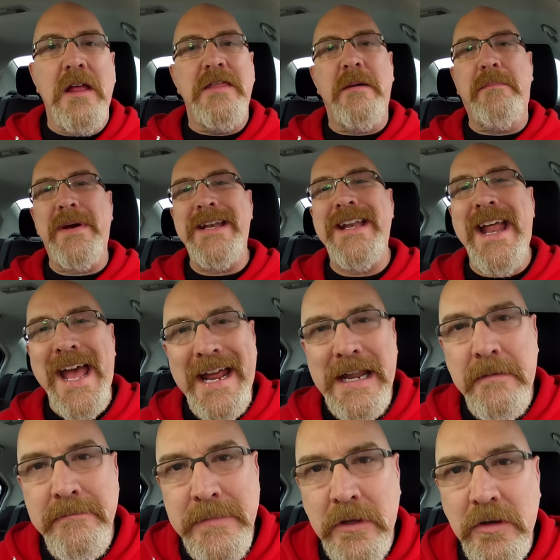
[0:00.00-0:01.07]
The
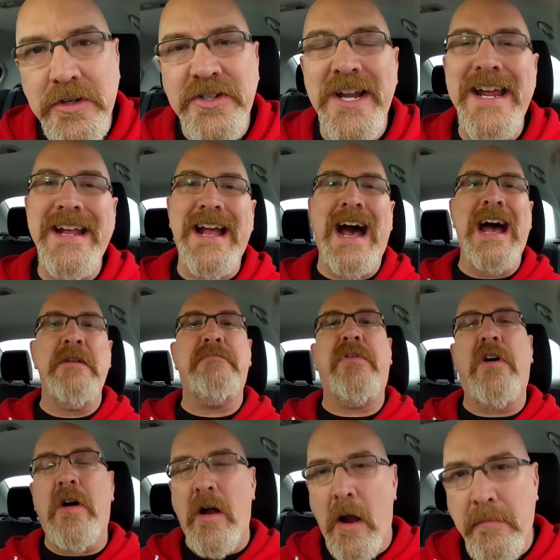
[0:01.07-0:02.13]
banana milkshake, I
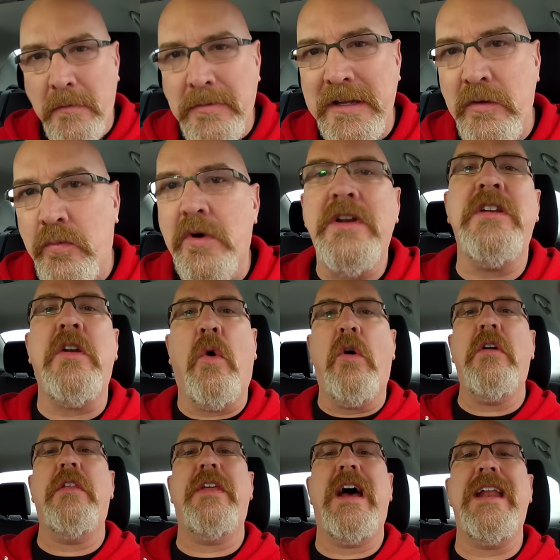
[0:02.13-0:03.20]
probably wouldn't
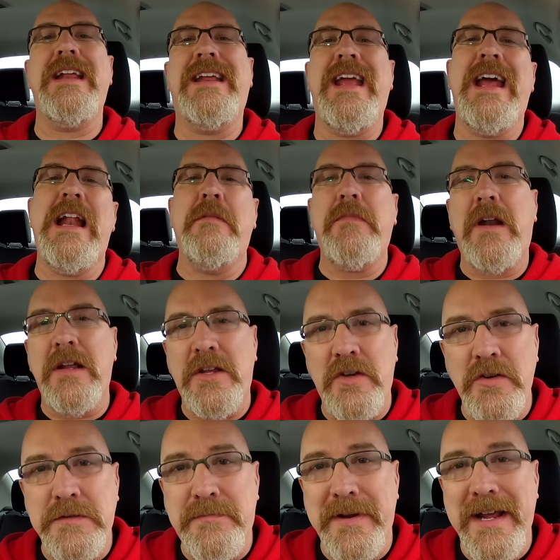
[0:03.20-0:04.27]
order that again. I'm not a
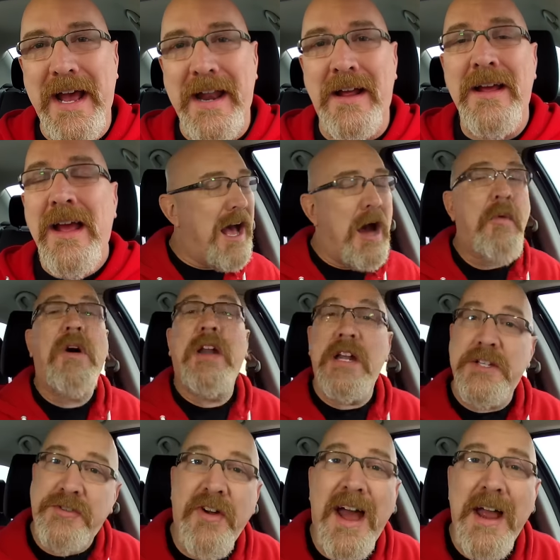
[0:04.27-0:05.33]
huge banana. I wanted to
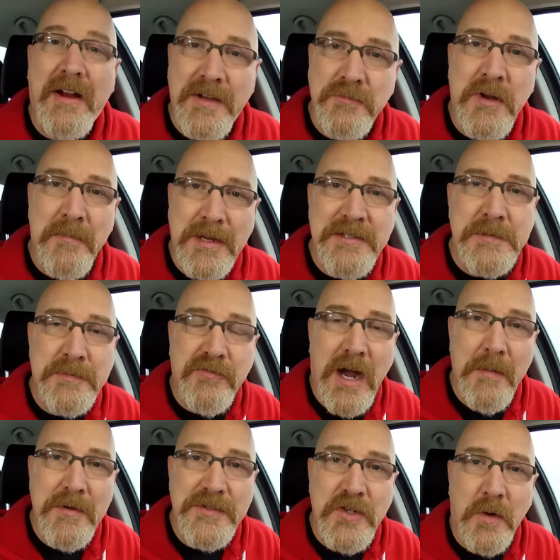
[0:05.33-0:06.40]
try it because one of my
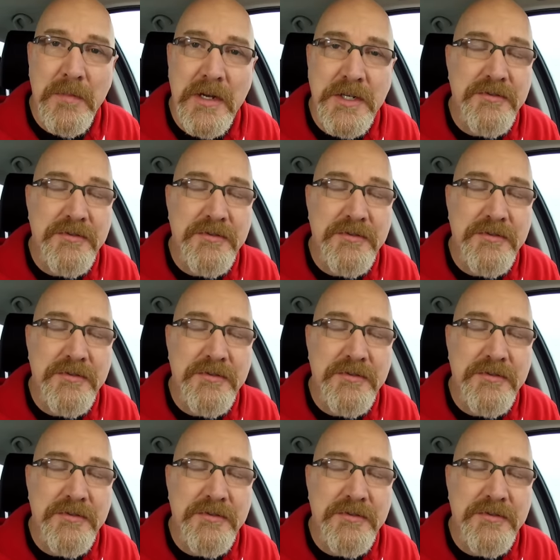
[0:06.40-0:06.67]
subscribers told me to